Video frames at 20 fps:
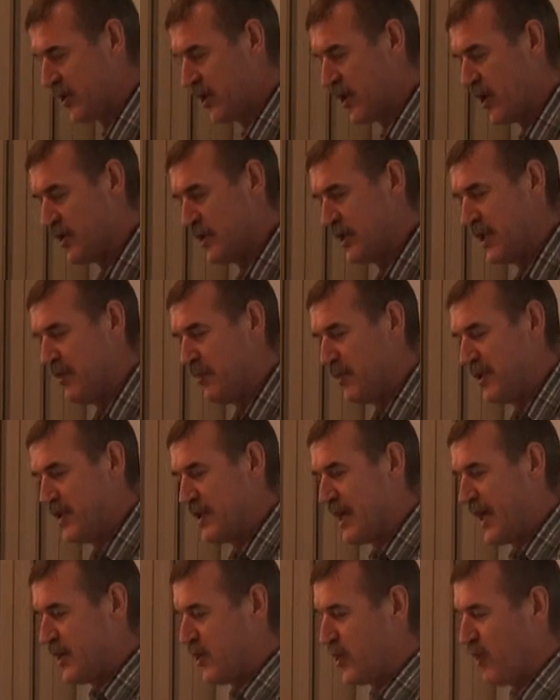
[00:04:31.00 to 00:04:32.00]
concept is
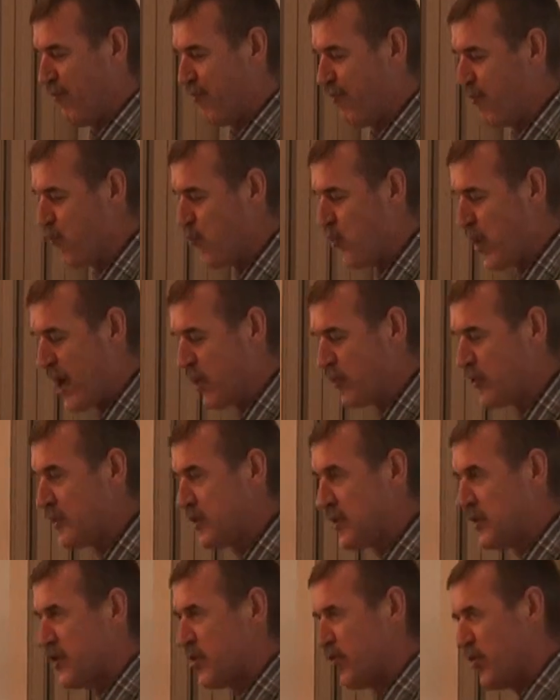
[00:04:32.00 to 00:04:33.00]
that of route
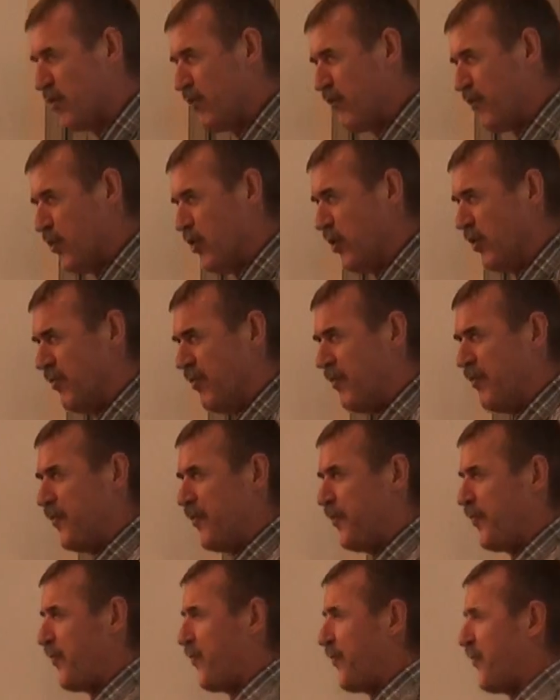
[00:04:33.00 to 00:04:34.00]
server.
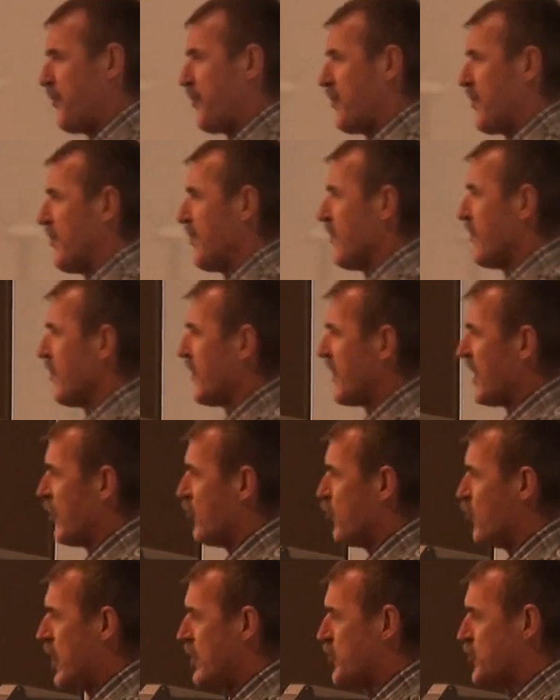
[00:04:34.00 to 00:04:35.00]

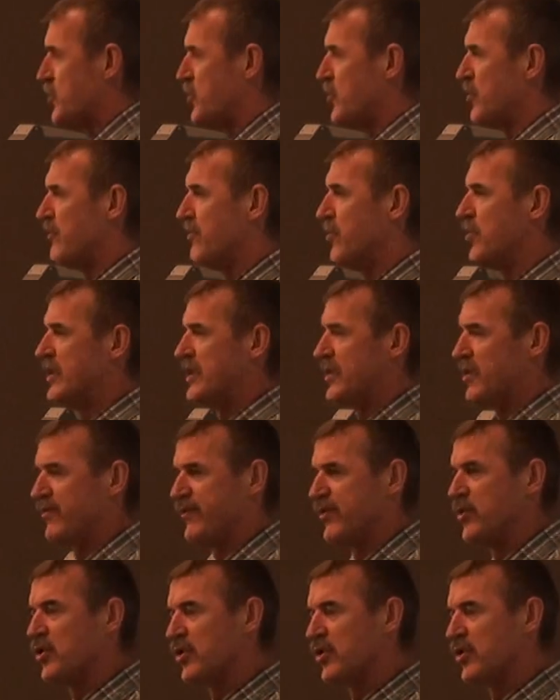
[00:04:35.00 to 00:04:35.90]
Route server is often